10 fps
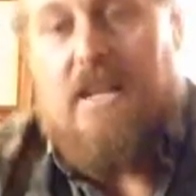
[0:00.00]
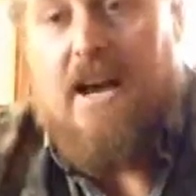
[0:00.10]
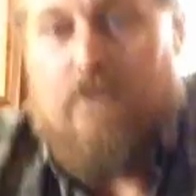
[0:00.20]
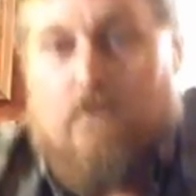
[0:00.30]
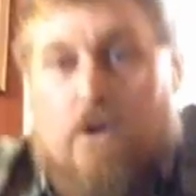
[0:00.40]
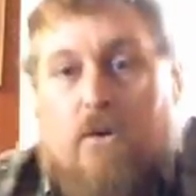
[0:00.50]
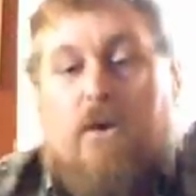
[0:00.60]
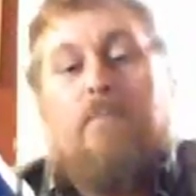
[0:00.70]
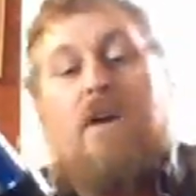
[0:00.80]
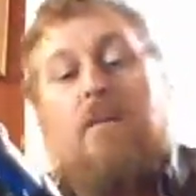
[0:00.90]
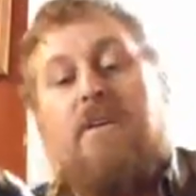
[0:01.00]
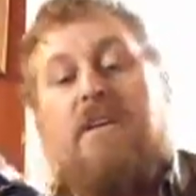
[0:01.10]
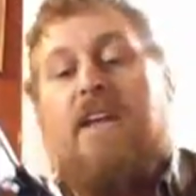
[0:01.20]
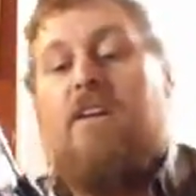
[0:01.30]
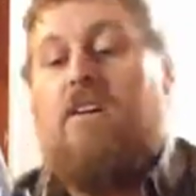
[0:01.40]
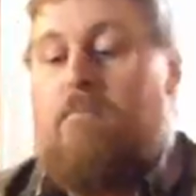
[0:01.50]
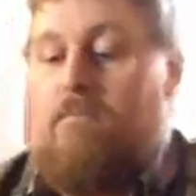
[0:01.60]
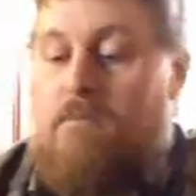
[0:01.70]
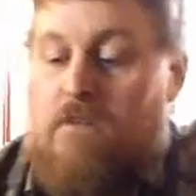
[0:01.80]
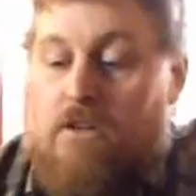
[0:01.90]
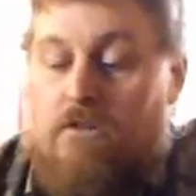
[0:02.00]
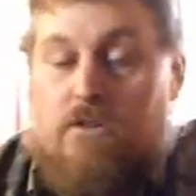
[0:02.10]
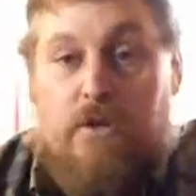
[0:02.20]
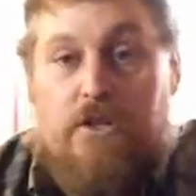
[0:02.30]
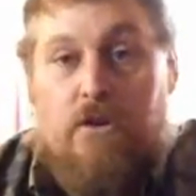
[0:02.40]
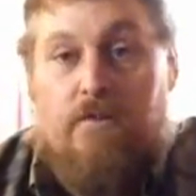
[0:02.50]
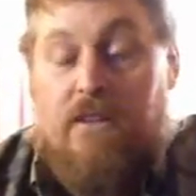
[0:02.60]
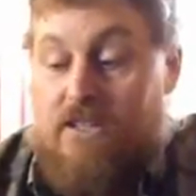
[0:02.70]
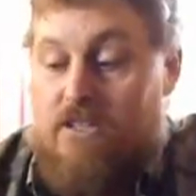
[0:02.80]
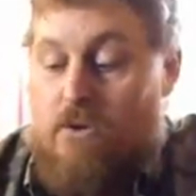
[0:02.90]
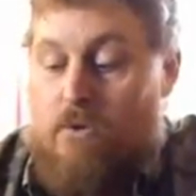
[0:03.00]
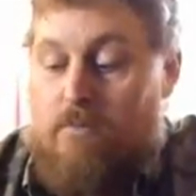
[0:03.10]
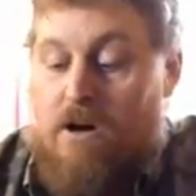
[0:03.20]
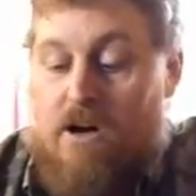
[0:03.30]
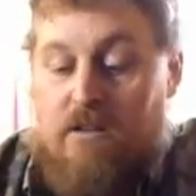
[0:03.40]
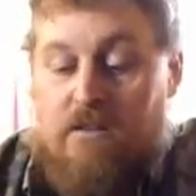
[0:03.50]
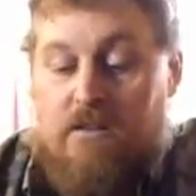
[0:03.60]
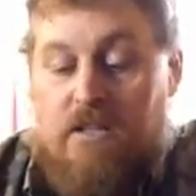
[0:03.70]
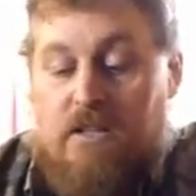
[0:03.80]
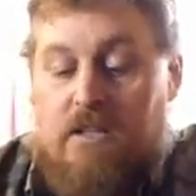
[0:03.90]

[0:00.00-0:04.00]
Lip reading: Down the road, I'll probably end up, switching over to like a soda bottle.